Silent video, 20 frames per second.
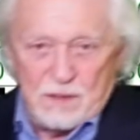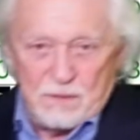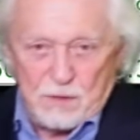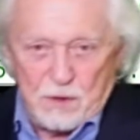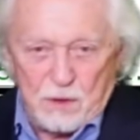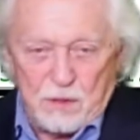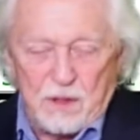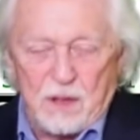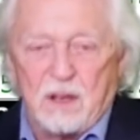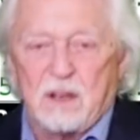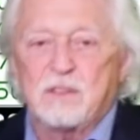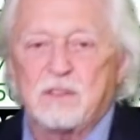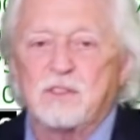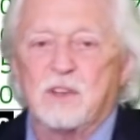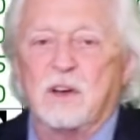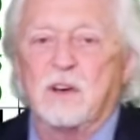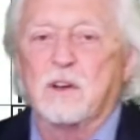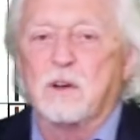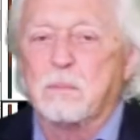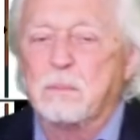If you think it's a
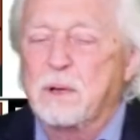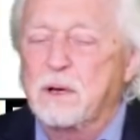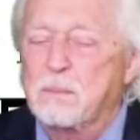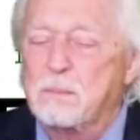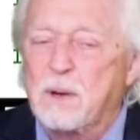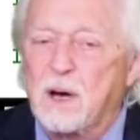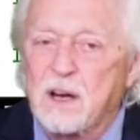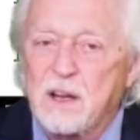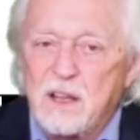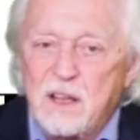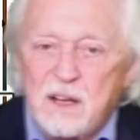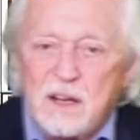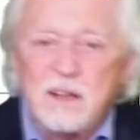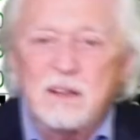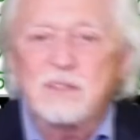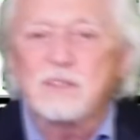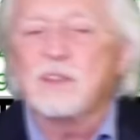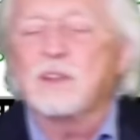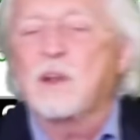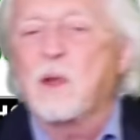little bit of money, it
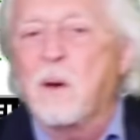isn't.